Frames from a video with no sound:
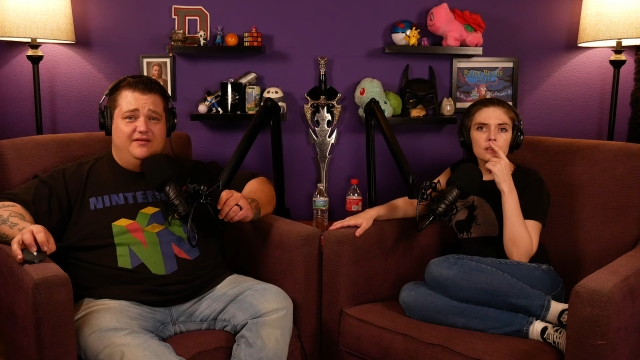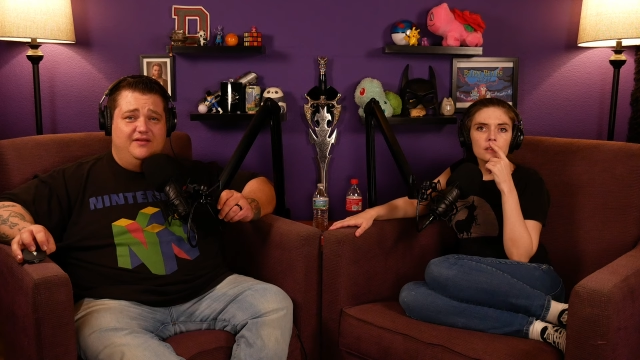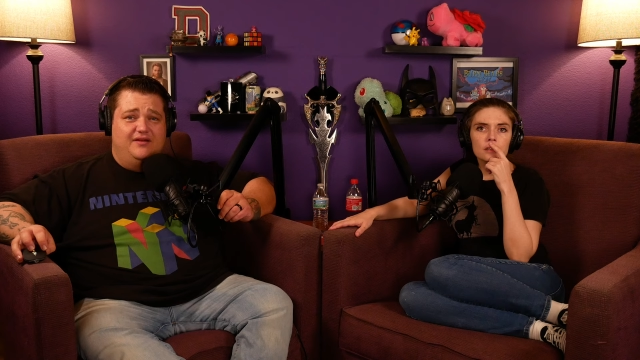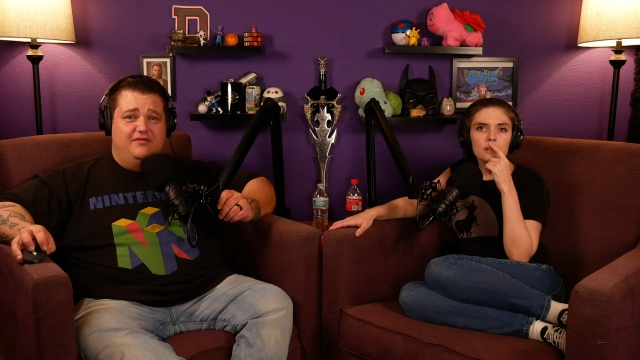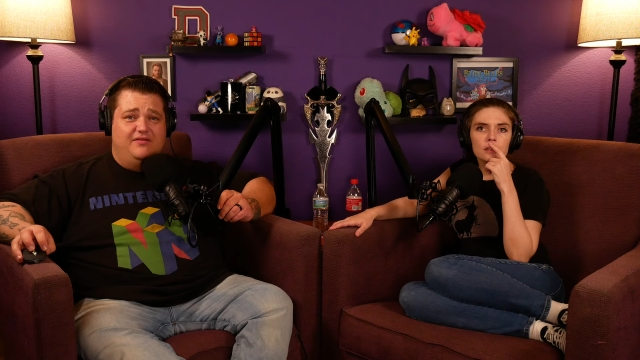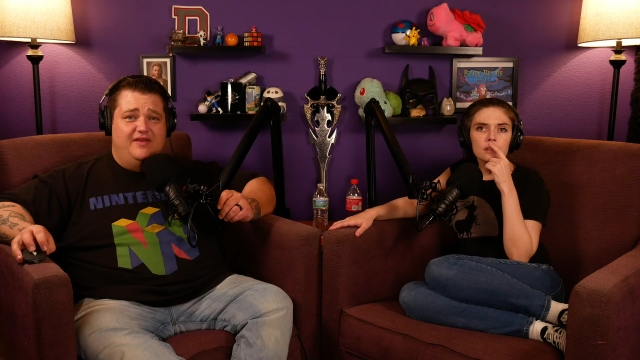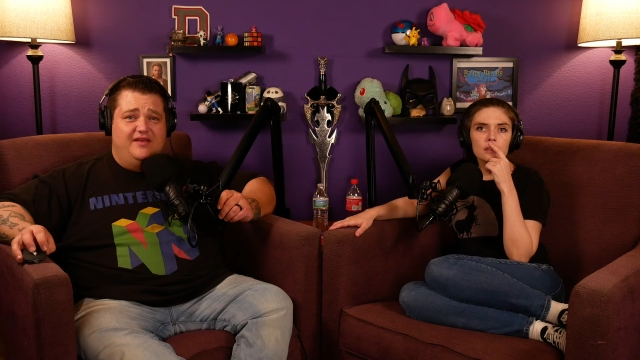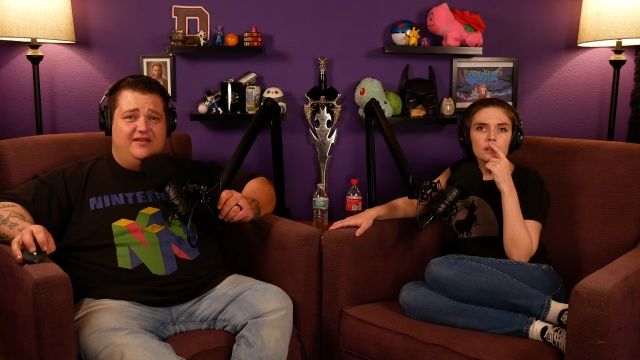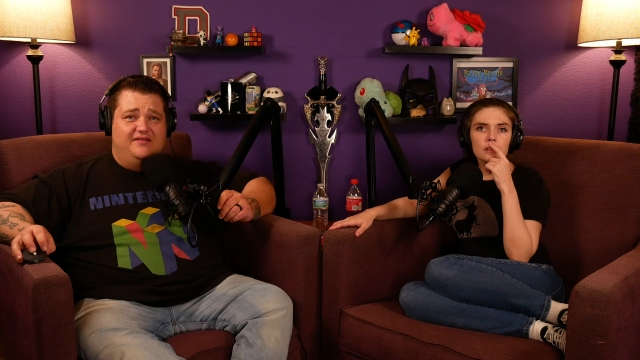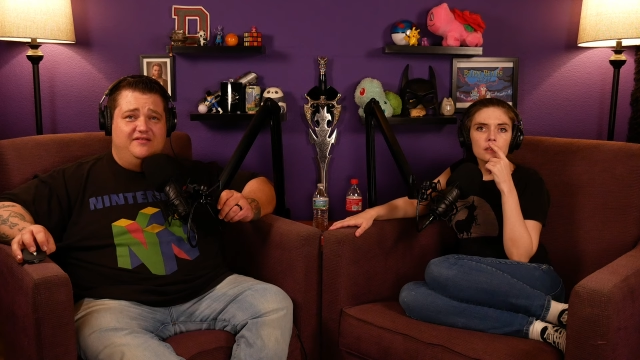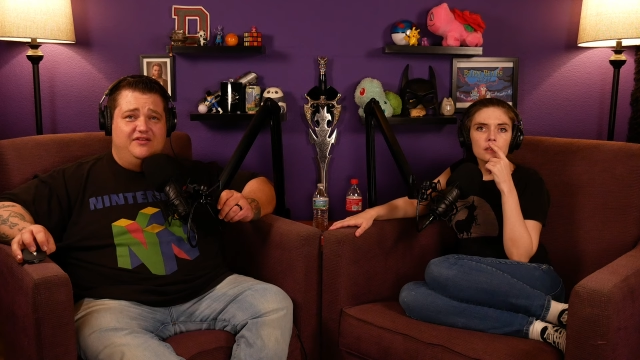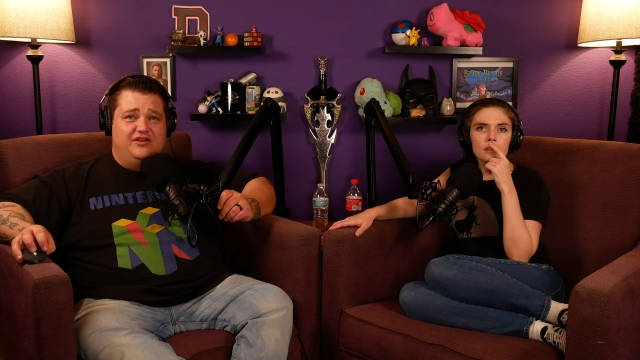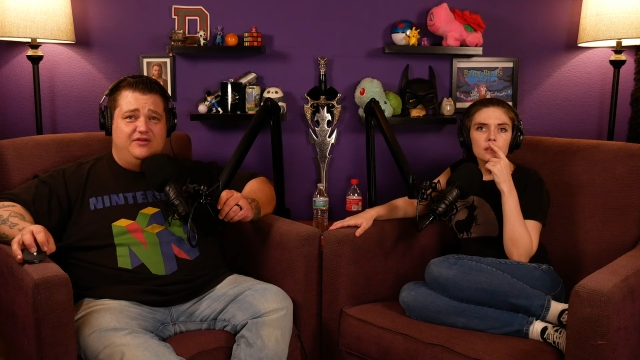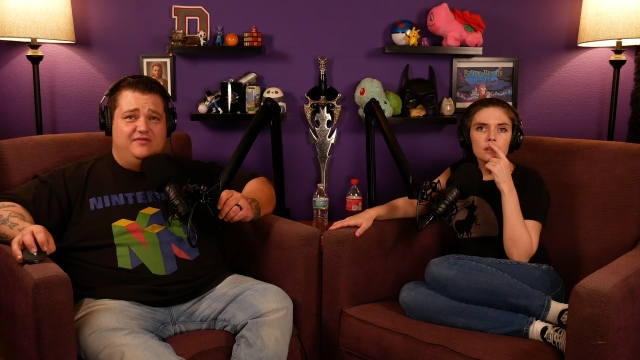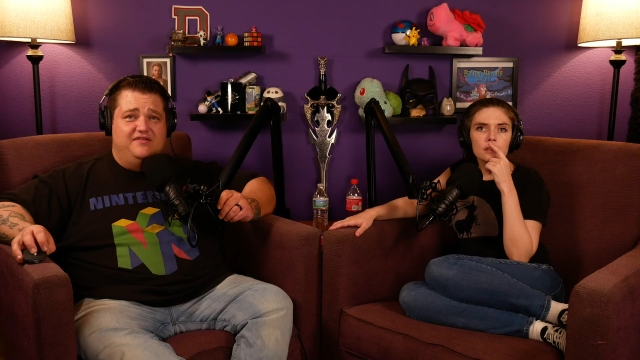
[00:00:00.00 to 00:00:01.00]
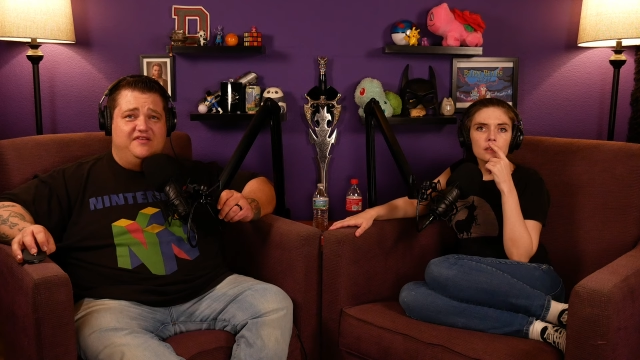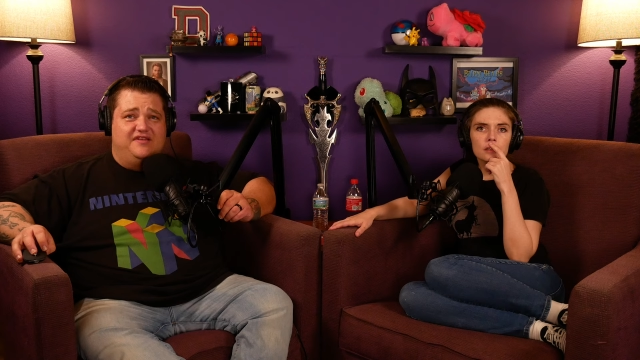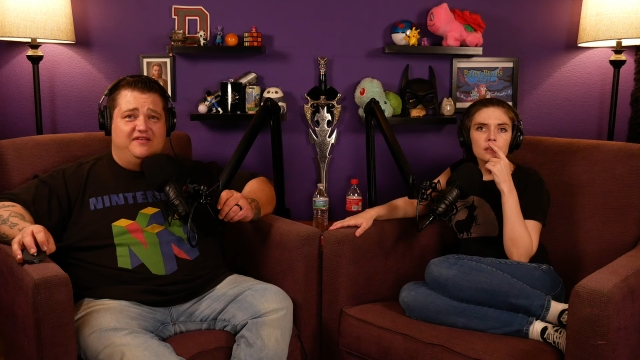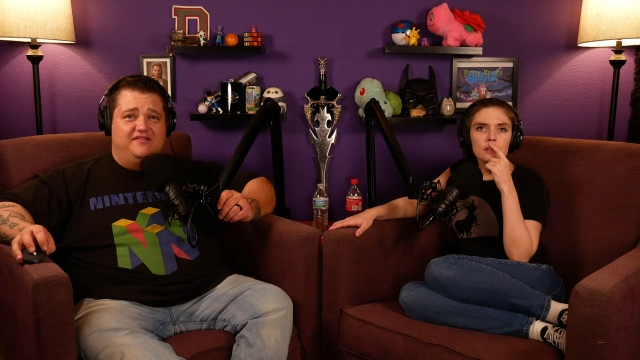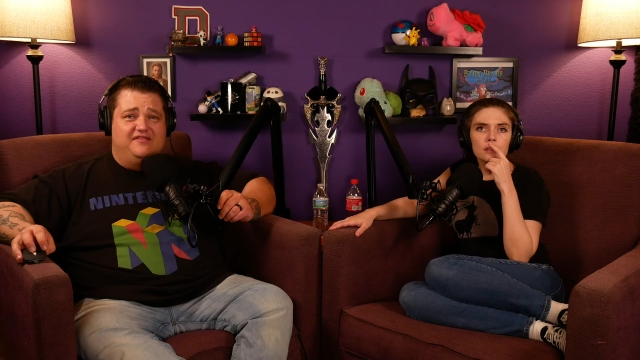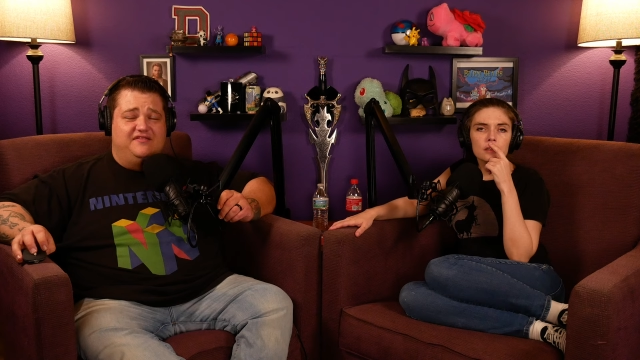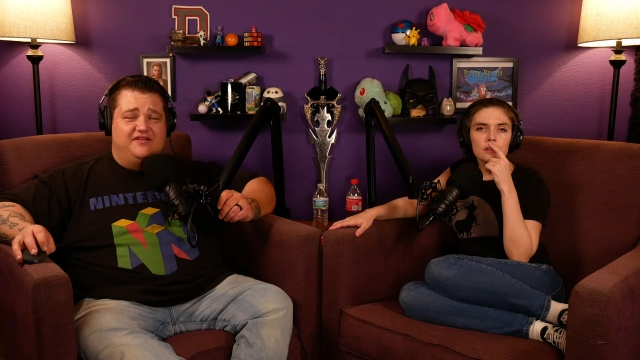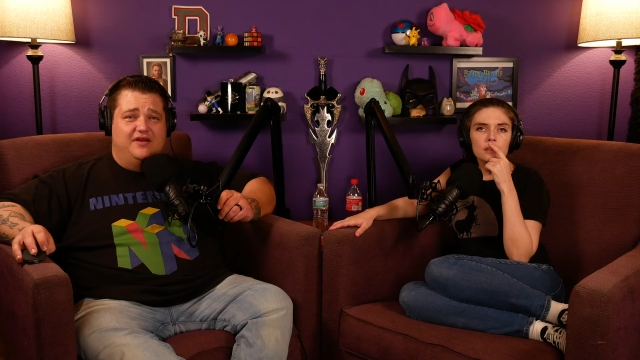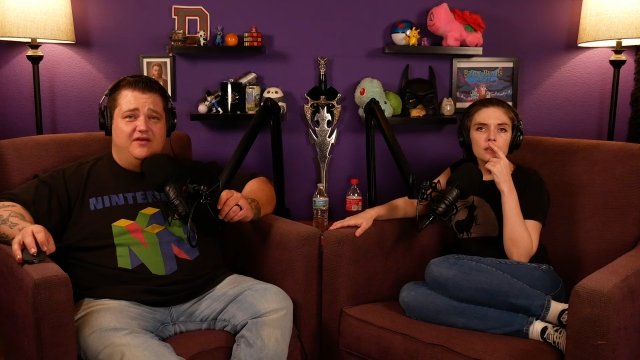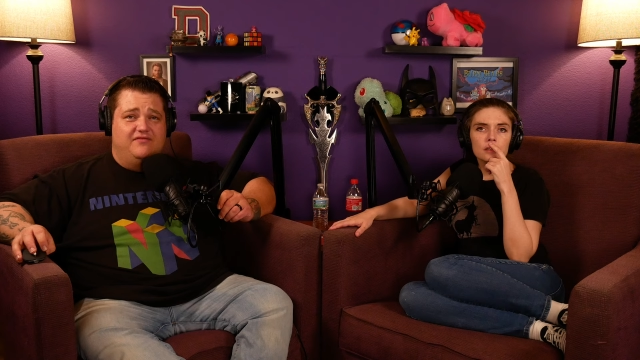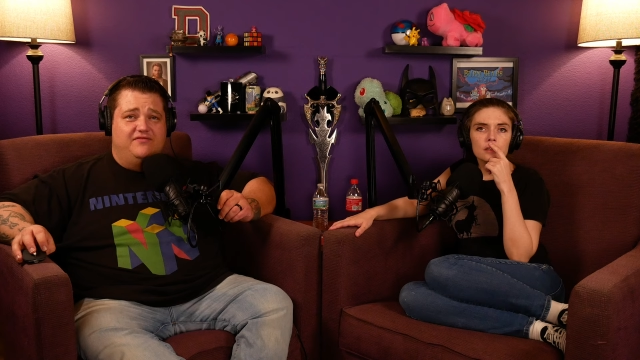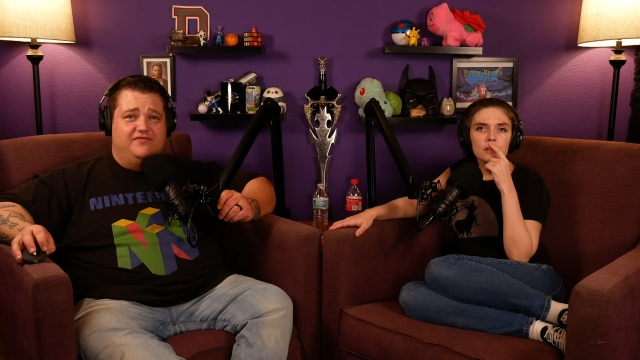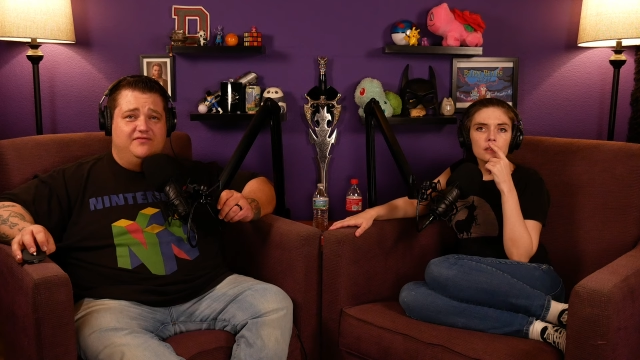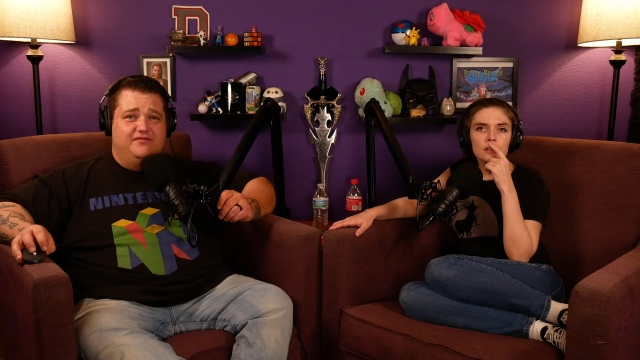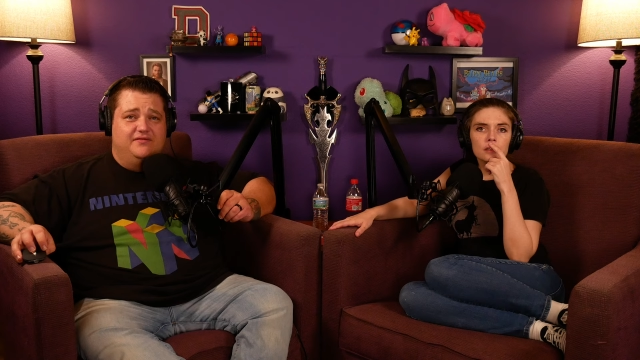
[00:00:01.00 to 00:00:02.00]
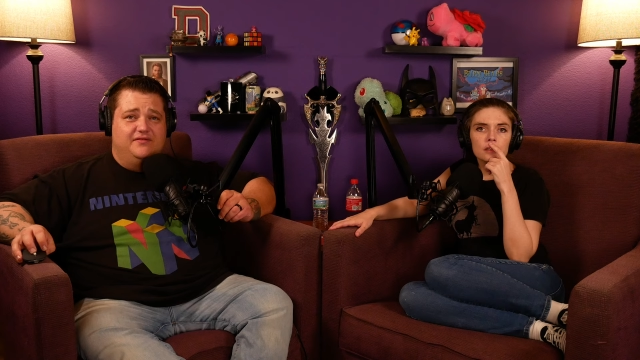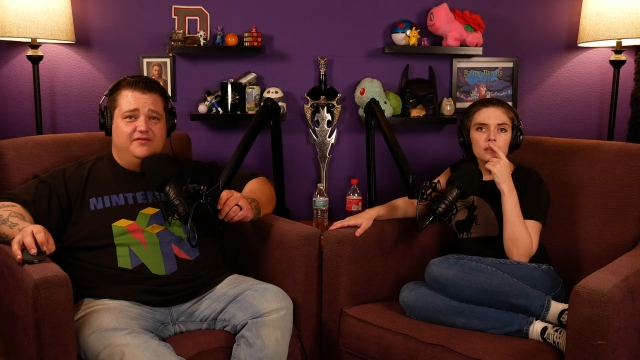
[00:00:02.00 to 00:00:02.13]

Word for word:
Speaker 1: you know, they can use this stuff